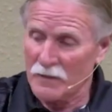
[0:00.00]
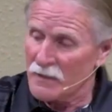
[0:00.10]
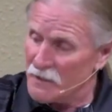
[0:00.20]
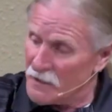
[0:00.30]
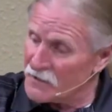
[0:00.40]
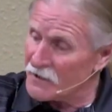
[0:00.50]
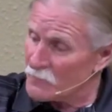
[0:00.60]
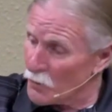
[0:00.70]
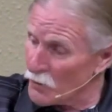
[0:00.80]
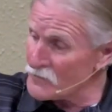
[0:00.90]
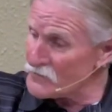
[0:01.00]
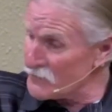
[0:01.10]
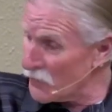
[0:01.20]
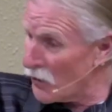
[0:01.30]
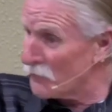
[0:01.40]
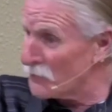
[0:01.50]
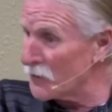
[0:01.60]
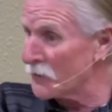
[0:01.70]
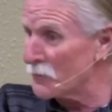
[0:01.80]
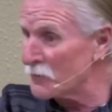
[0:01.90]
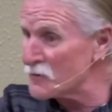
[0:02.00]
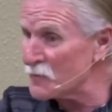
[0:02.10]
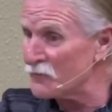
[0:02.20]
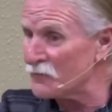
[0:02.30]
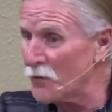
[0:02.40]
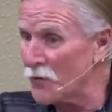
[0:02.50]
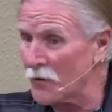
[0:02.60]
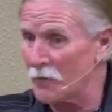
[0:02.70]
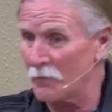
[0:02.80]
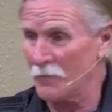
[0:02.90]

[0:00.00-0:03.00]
He did worse than all the other ones before him.